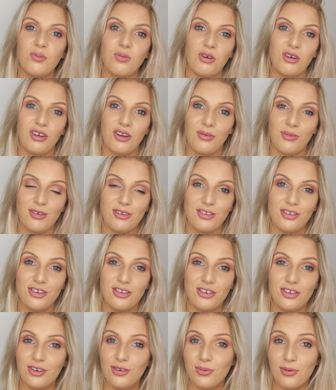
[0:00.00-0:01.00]
what you're wanting to
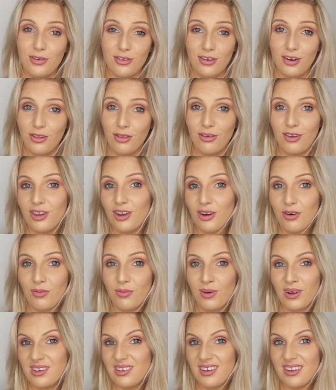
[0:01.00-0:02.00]
do, what sort of look you're
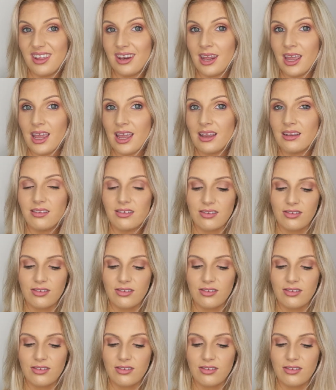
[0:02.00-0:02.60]
wanting to create.